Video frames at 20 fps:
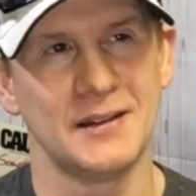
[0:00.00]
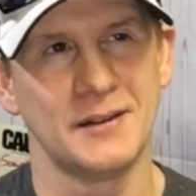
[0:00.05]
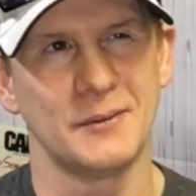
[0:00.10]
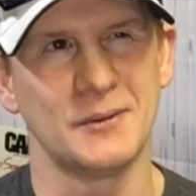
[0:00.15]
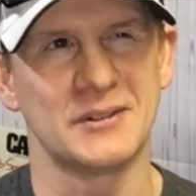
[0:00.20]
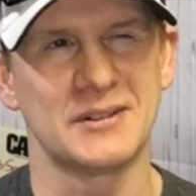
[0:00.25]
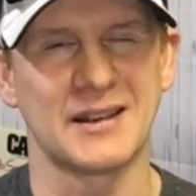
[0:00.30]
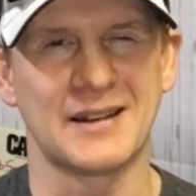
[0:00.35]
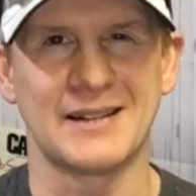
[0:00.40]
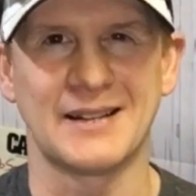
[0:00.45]

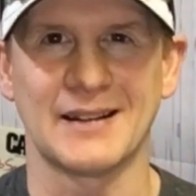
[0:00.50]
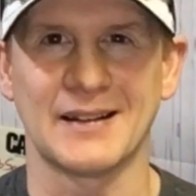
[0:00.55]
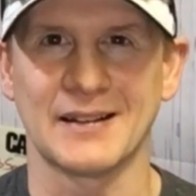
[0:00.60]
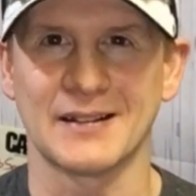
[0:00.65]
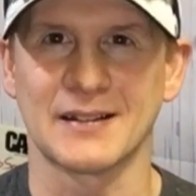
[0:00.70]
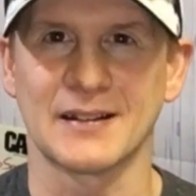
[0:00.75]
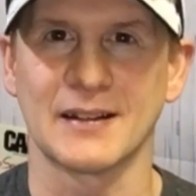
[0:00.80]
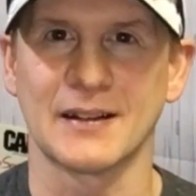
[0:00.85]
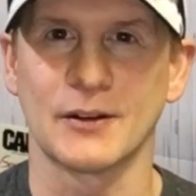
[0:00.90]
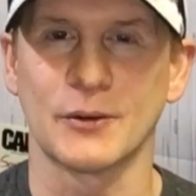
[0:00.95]
which I think
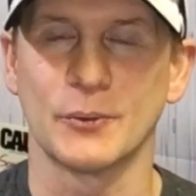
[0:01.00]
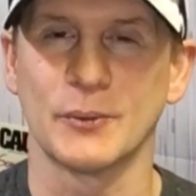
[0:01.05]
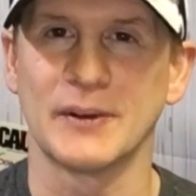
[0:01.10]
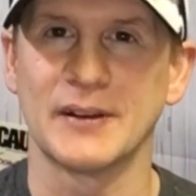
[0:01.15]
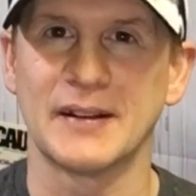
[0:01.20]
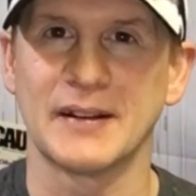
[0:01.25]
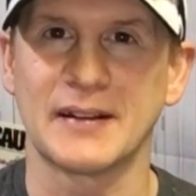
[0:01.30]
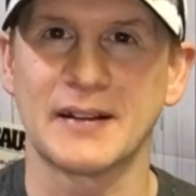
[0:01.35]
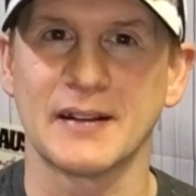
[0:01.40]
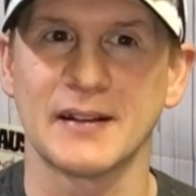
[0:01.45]
is a little
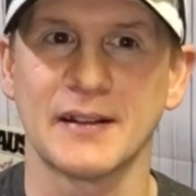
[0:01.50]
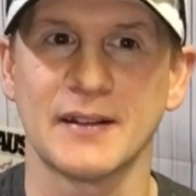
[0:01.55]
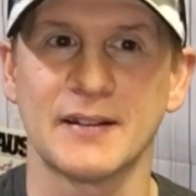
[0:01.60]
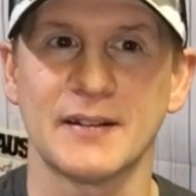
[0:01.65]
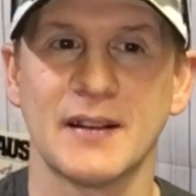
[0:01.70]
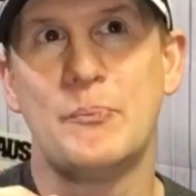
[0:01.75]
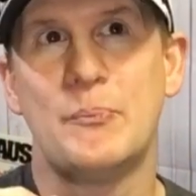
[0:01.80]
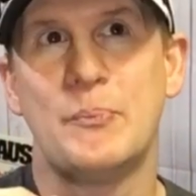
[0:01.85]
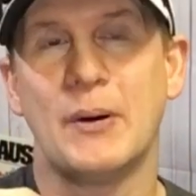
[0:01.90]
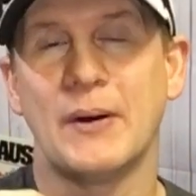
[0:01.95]
ridiculous.
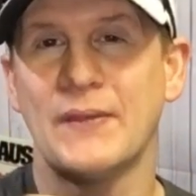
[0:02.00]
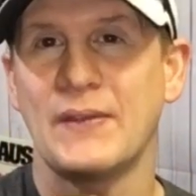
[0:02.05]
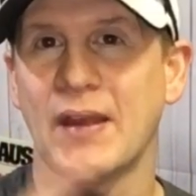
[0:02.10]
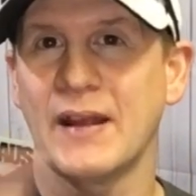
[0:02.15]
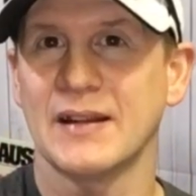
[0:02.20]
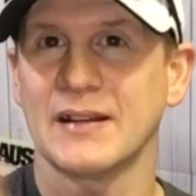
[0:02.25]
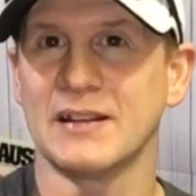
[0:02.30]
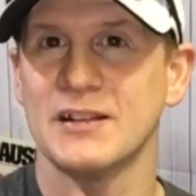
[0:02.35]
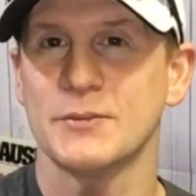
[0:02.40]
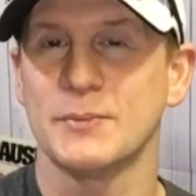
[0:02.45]
But
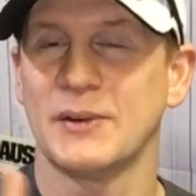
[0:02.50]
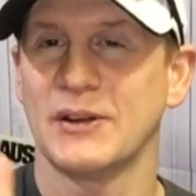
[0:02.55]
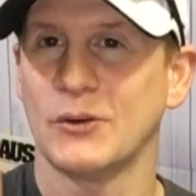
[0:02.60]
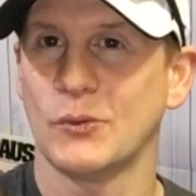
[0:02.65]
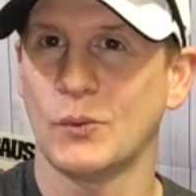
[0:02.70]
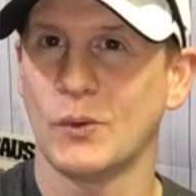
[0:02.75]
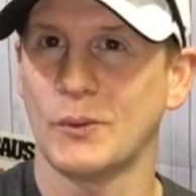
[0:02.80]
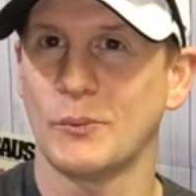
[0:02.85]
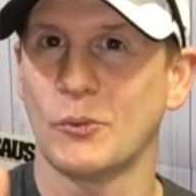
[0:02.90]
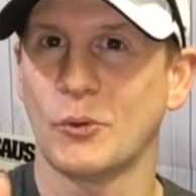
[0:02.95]
that leads me to
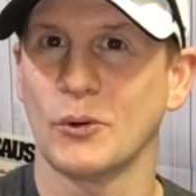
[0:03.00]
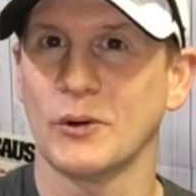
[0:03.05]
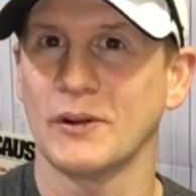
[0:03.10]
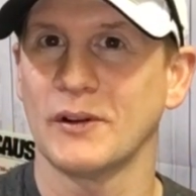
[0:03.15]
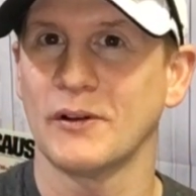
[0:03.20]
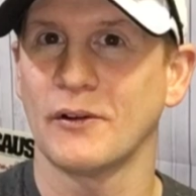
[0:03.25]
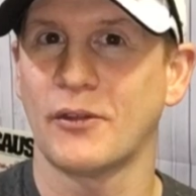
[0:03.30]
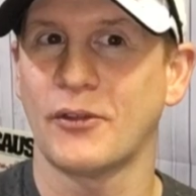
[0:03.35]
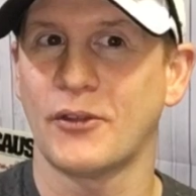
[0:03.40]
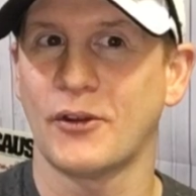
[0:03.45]
one more
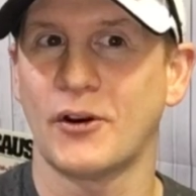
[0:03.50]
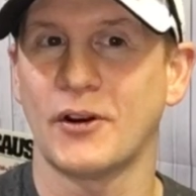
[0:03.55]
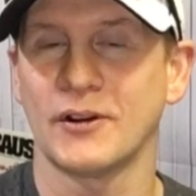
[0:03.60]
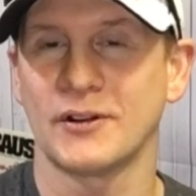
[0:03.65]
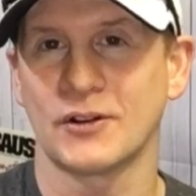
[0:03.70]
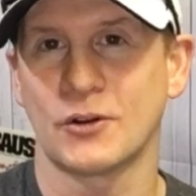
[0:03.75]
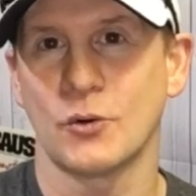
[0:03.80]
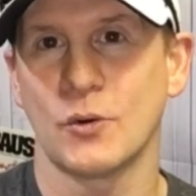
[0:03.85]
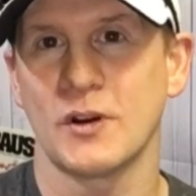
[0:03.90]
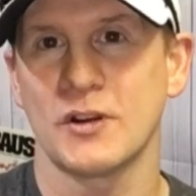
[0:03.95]
little thought
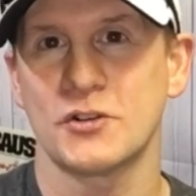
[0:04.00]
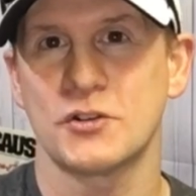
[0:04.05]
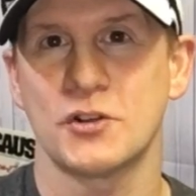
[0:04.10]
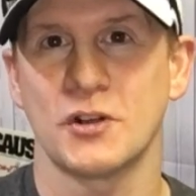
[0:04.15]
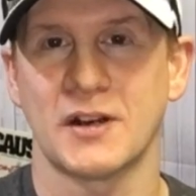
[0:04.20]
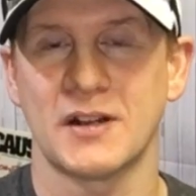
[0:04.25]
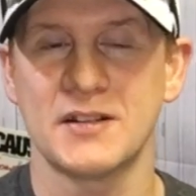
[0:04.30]
and question.